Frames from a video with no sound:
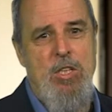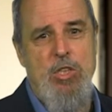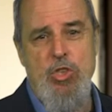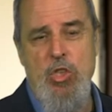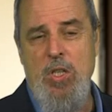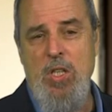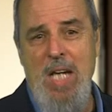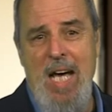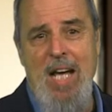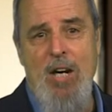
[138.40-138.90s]

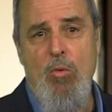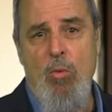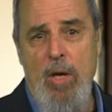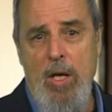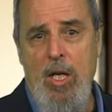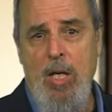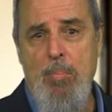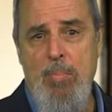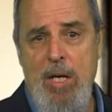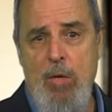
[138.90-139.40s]
should not
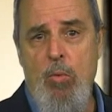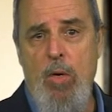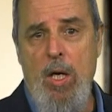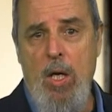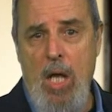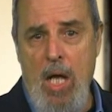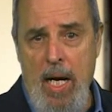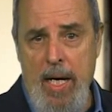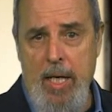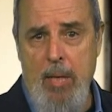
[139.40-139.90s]
really be
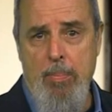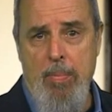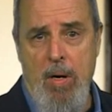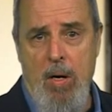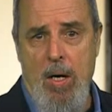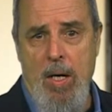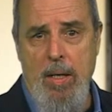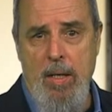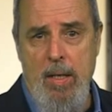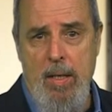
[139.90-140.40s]
relied
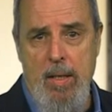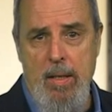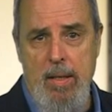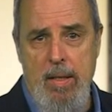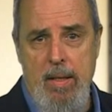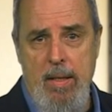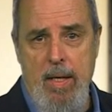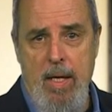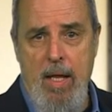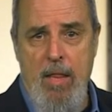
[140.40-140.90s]
upon.
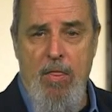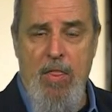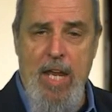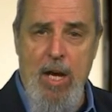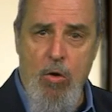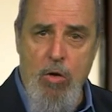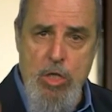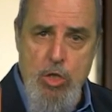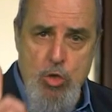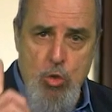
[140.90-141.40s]

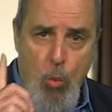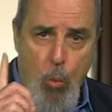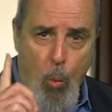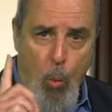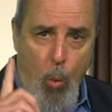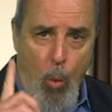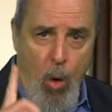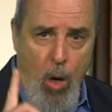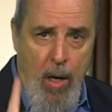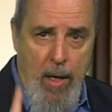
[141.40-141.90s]
There is
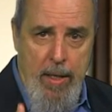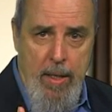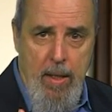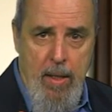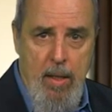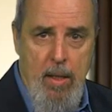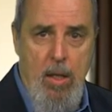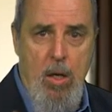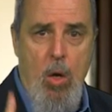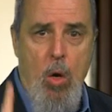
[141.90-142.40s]

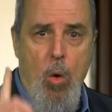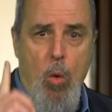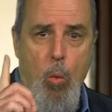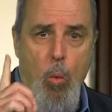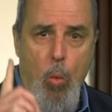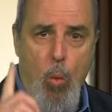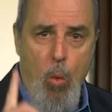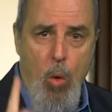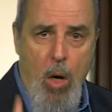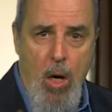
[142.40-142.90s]
one
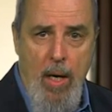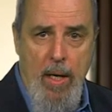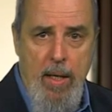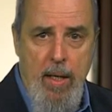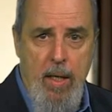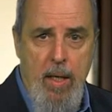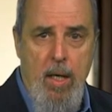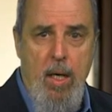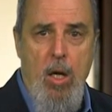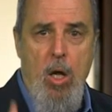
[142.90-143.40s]

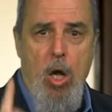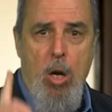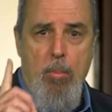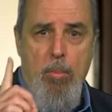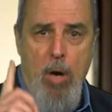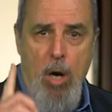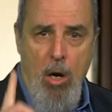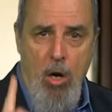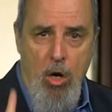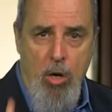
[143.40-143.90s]

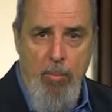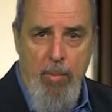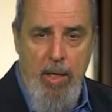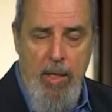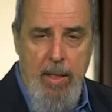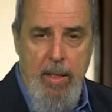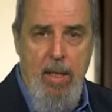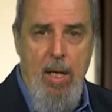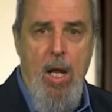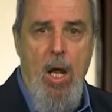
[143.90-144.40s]

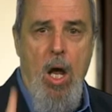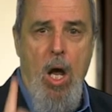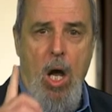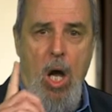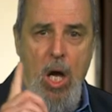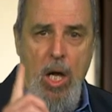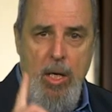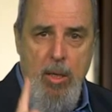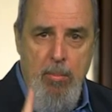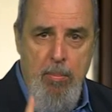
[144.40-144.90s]
permanent,
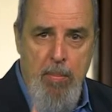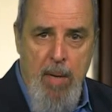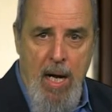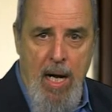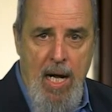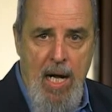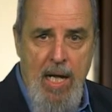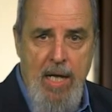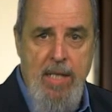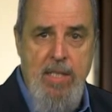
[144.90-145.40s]

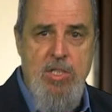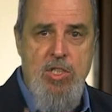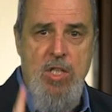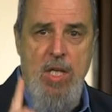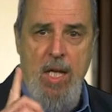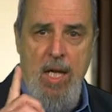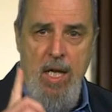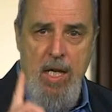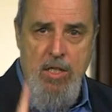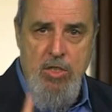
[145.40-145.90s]
unbiased
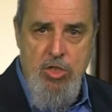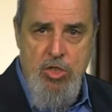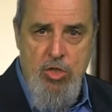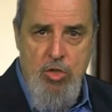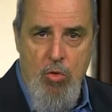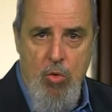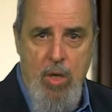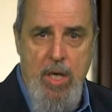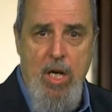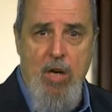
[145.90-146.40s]

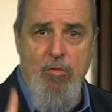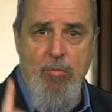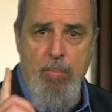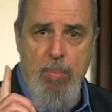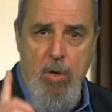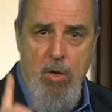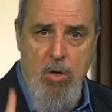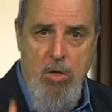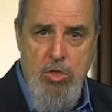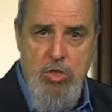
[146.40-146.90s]
history
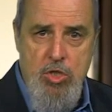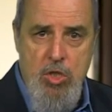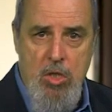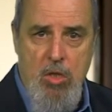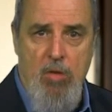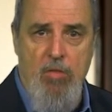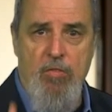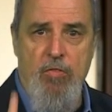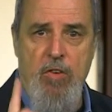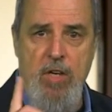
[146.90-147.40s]
of
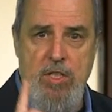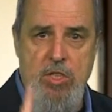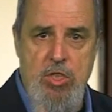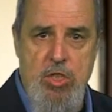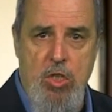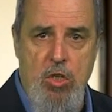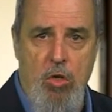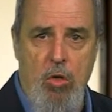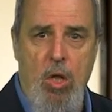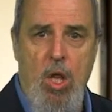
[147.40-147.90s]
personal
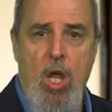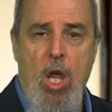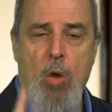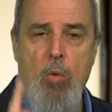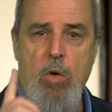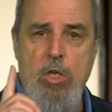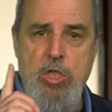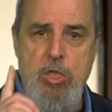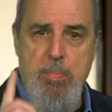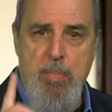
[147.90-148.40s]
fiscal
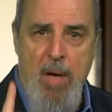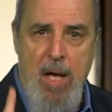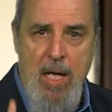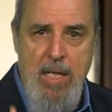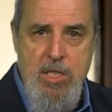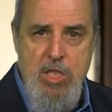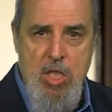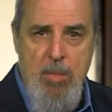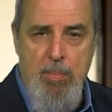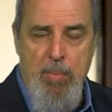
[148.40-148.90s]

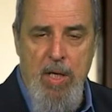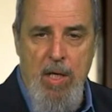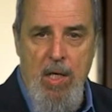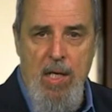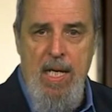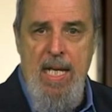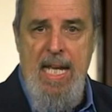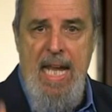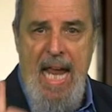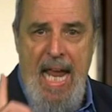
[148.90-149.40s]

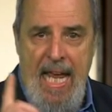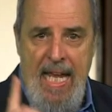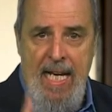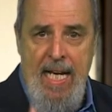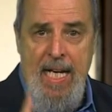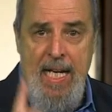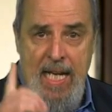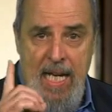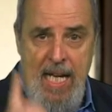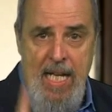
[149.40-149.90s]
responsibility,
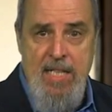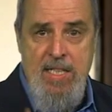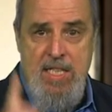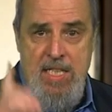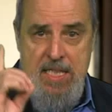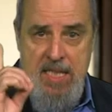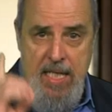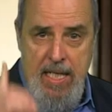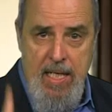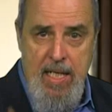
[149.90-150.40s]
and it
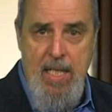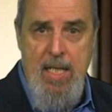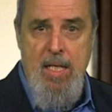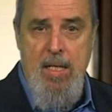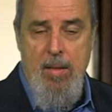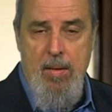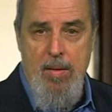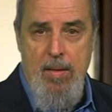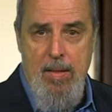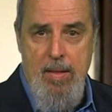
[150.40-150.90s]
is
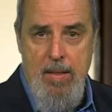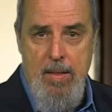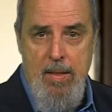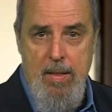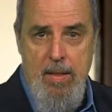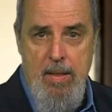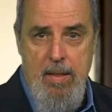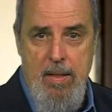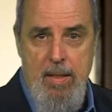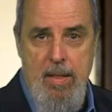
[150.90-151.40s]
the
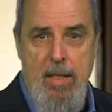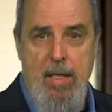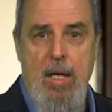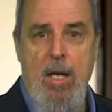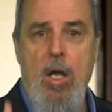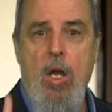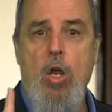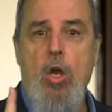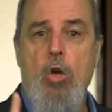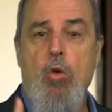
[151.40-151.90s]

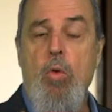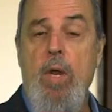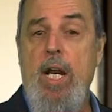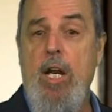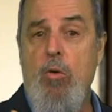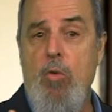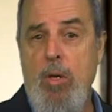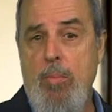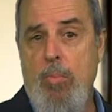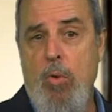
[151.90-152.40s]

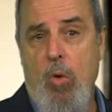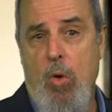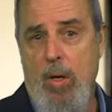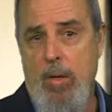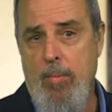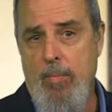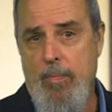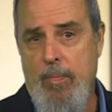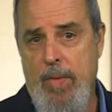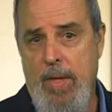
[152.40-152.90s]
credit report.